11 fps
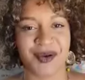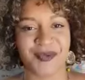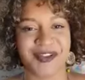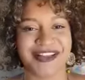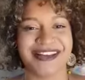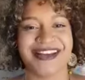
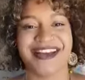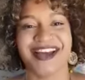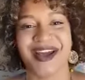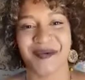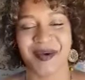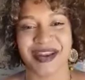Wadamali.
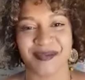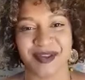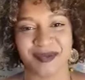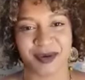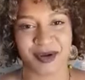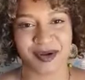My name
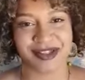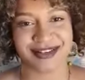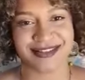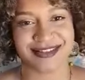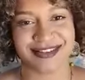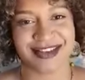is Murrawah
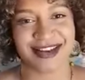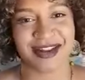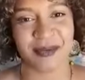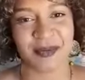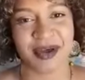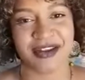Johnson, and
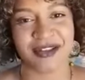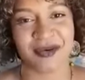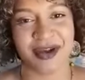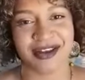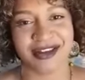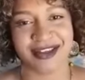I'm a part of the
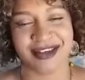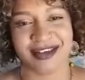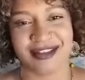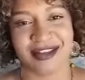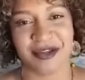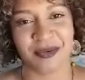Wangan and
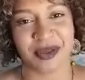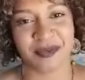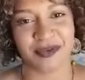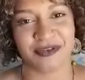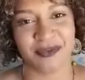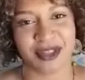Jagalingou
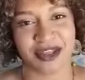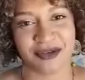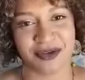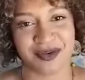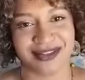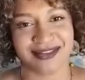people from
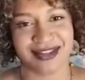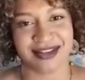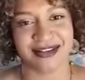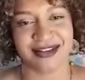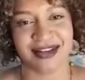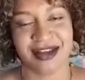Central
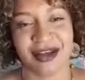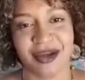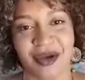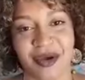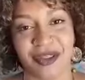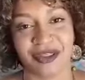Queensland.
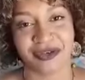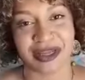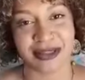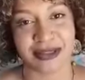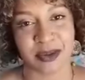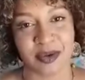On
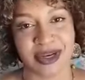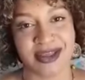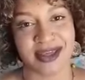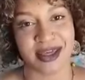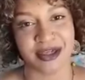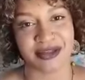three separate
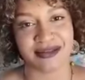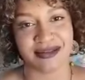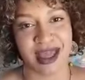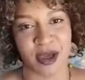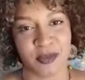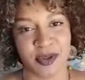occasions,
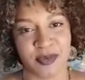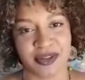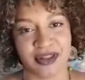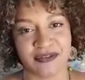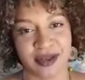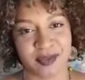our people
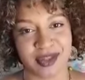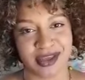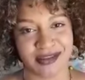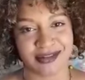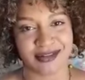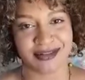have come
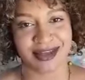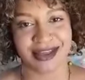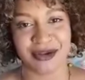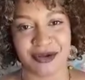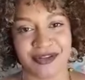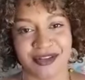together to say
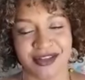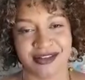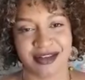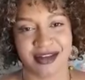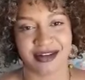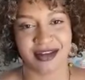no to the
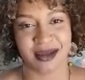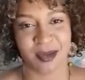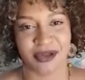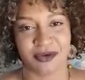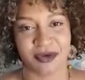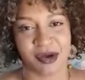Adani
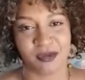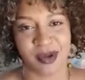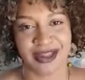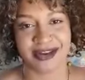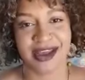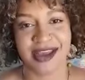Carmichael coal
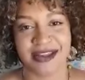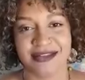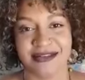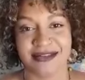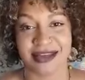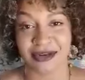mine and
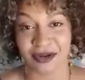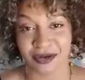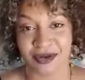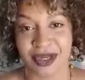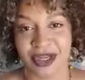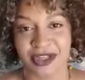to say
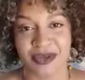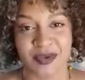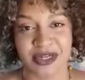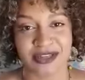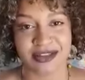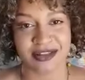no to
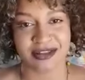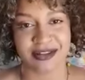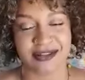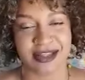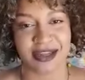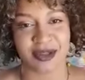an
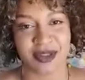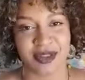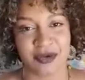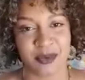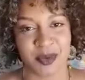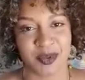Indigenous land use
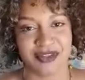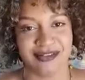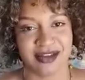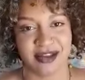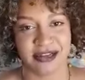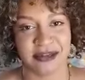agreement with
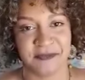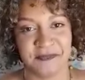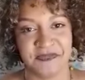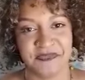Adani.